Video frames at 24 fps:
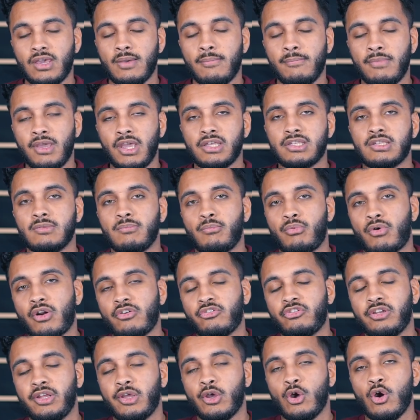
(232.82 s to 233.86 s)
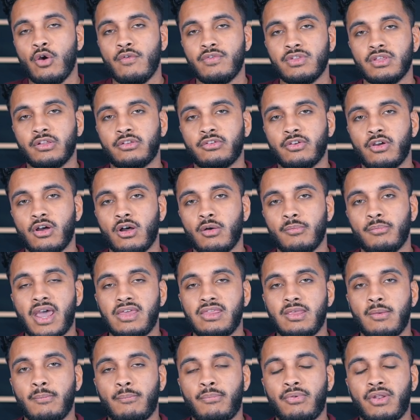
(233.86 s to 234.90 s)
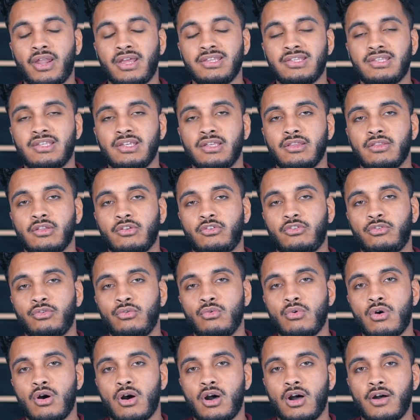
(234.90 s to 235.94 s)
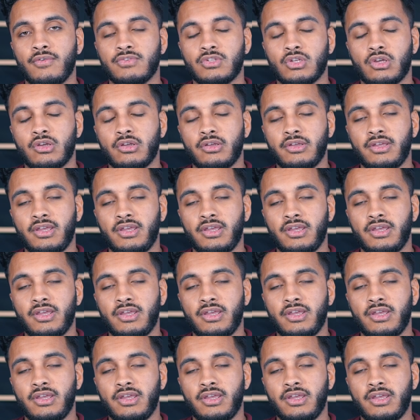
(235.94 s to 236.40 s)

it a mix, brushing it over the top and then placing the two halves